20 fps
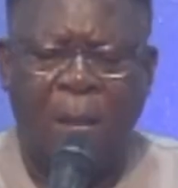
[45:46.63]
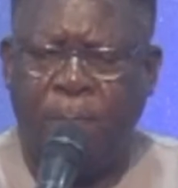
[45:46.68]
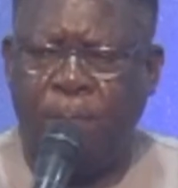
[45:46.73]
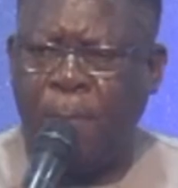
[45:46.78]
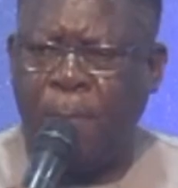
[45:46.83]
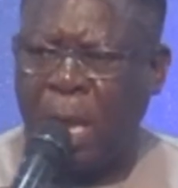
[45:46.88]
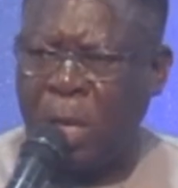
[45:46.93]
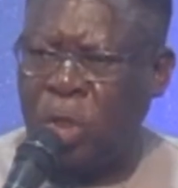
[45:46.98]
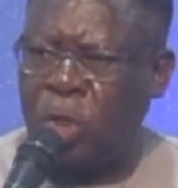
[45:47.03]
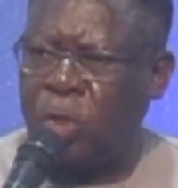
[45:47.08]

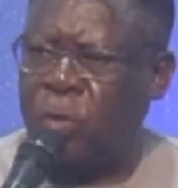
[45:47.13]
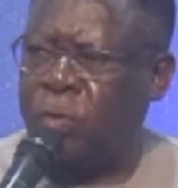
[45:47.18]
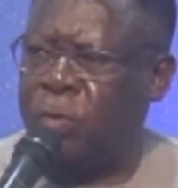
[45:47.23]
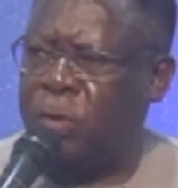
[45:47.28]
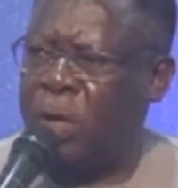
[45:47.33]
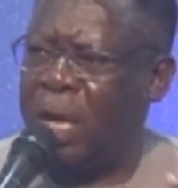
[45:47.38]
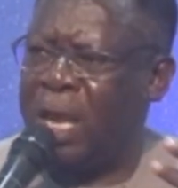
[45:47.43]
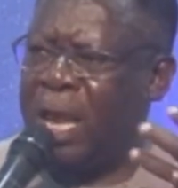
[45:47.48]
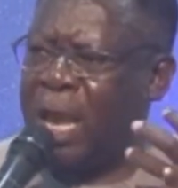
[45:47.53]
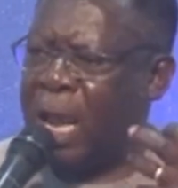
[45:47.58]
may
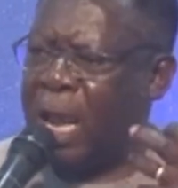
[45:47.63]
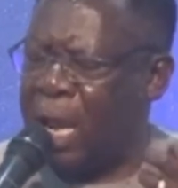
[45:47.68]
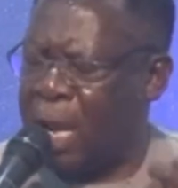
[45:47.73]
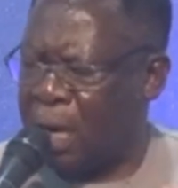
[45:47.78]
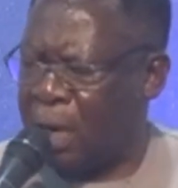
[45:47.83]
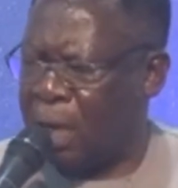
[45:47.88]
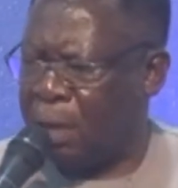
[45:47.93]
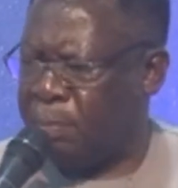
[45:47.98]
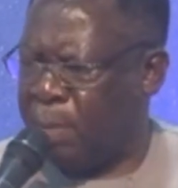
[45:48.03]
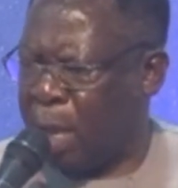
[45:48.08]
you
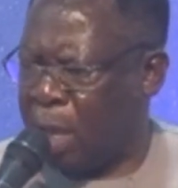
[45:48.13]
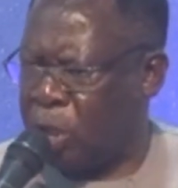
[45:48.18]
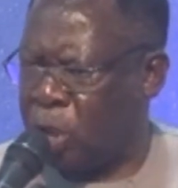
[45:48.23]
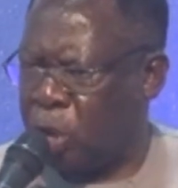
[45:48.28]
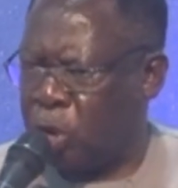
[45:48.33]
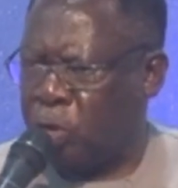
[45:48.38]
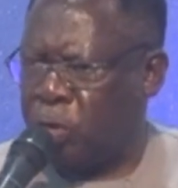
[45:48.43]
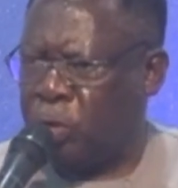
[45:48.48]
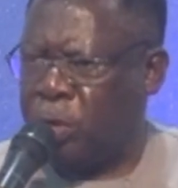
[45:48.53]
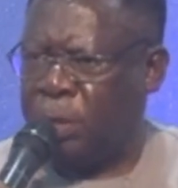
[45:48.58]
heal, may
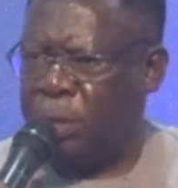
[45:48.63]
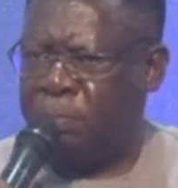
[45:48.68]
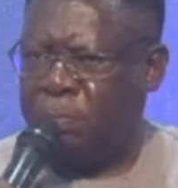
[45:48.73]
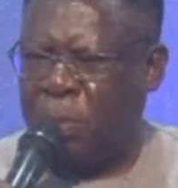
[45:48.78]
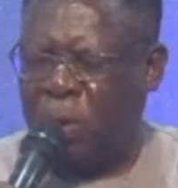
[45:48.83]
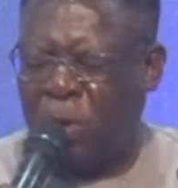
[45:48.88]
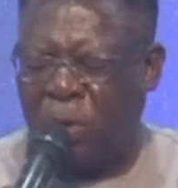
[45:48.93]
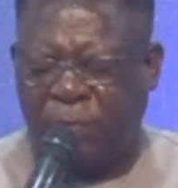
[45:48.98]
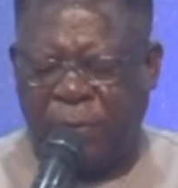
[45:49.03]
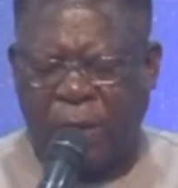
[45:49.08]
you
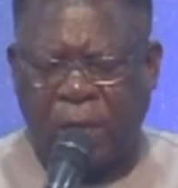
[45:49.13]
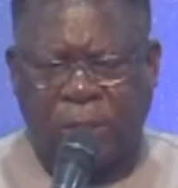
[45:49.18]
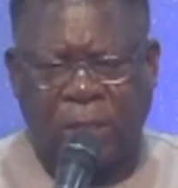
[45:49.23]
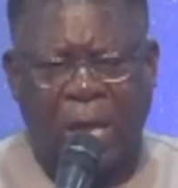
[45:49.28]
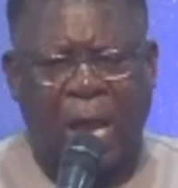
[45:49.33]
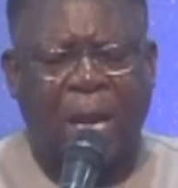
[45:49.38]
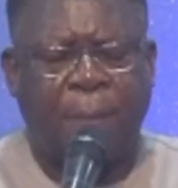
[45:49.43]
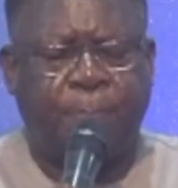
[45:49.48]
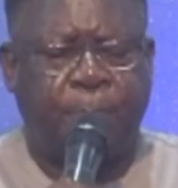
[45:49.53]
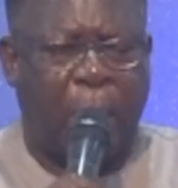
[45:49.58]
remove it,
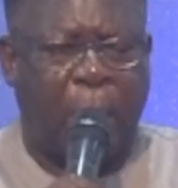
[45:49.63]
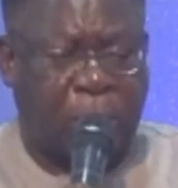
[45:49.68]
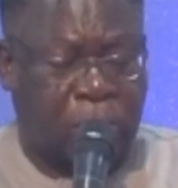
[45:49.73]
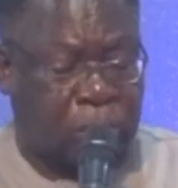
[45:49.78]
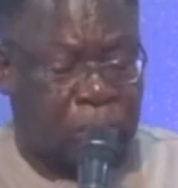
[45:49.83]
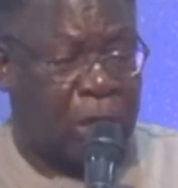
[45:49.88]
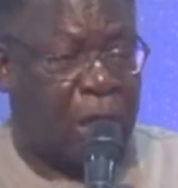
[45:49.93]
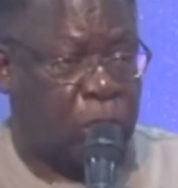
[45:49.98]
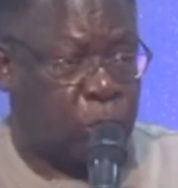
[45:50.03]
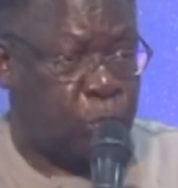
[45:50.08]
help
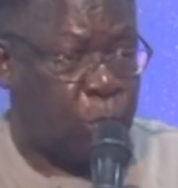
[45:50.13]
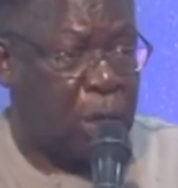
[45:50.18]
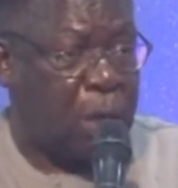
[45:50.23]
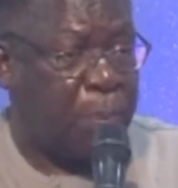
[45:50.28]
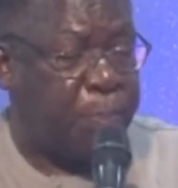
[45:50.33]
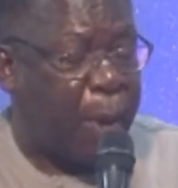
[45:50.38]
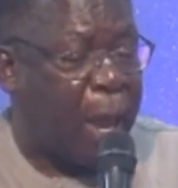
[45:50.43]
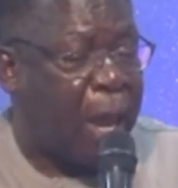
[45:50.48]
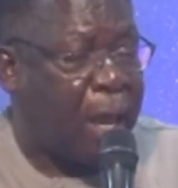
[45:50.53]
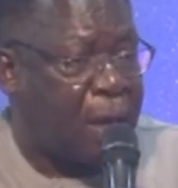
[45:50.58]
us as we
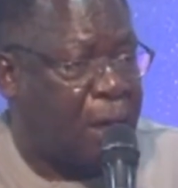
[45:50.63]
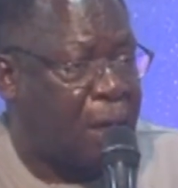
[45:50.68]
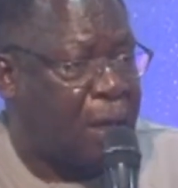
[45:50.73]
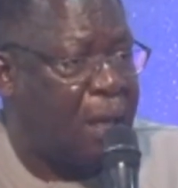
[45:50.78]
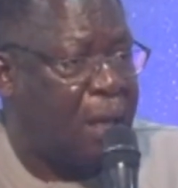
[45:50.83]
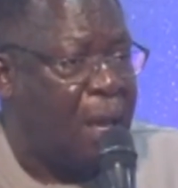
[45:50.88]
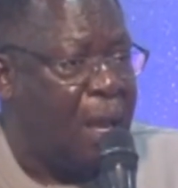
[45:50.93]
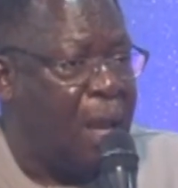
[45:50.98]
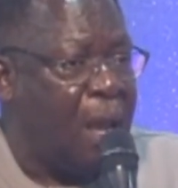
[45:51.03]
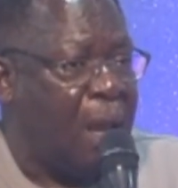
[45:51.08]
repent
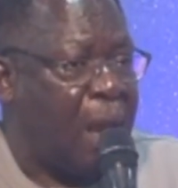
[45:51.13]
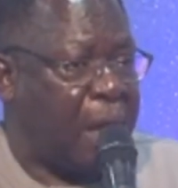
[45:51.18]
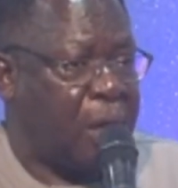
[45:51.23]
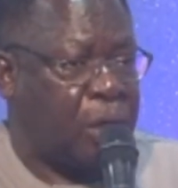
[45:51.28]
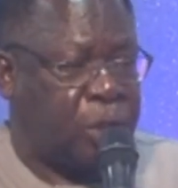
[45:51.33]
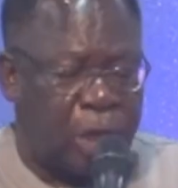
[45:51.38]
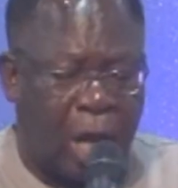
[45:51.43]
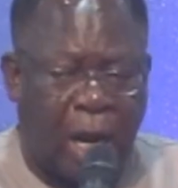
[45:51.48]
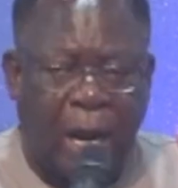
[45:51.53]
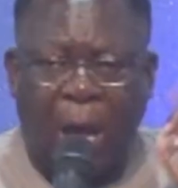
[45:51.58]

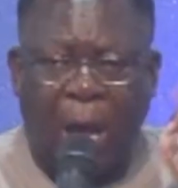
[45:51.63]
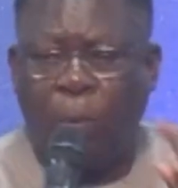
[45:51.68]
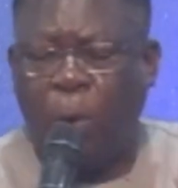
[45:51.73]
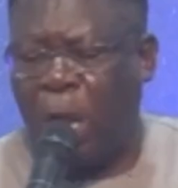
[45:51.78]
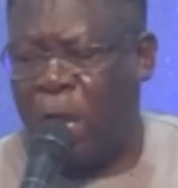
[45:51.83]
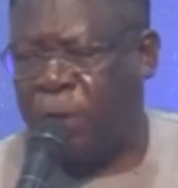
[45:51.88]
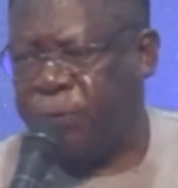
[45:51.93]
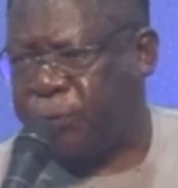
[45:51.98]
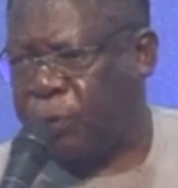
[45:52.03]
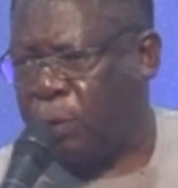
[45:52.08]
and turn
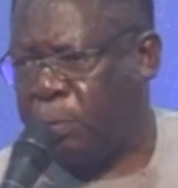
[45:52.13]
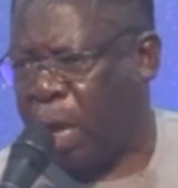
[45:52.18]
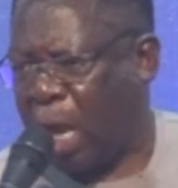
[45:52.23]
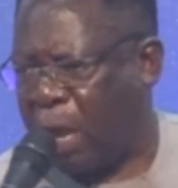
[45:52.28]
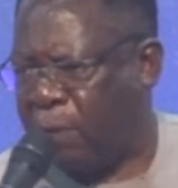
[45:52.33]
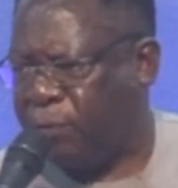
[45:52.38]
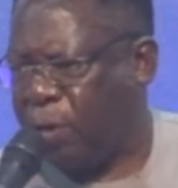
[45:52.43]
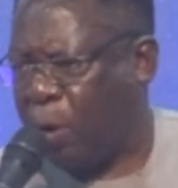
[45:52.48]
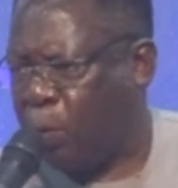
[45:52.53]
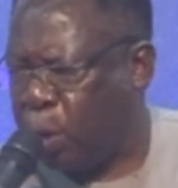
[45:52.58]
away from
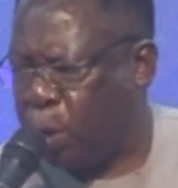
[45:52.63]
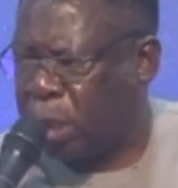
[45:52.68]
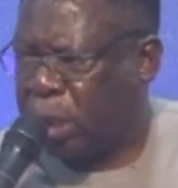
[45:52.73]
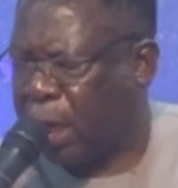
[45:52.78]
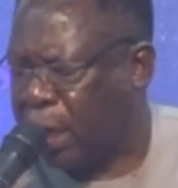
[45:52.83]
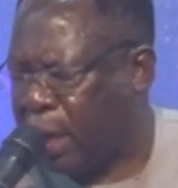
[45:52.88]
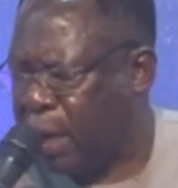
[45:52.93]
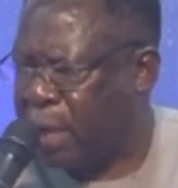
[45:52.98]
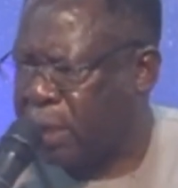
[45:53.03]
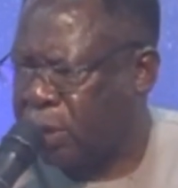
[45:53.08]
every
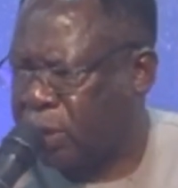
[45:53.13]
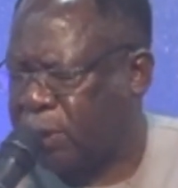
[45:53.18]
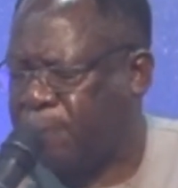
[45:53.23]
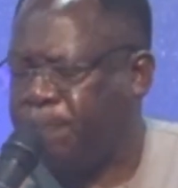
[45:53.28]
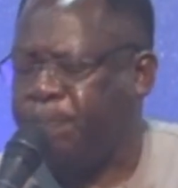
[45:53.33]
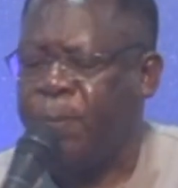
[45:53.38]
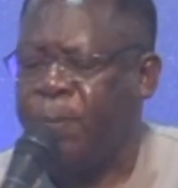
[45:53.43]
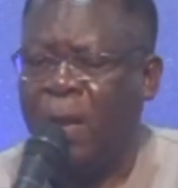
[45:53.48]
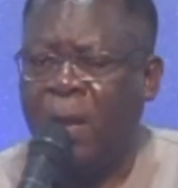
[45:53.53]
wickedness.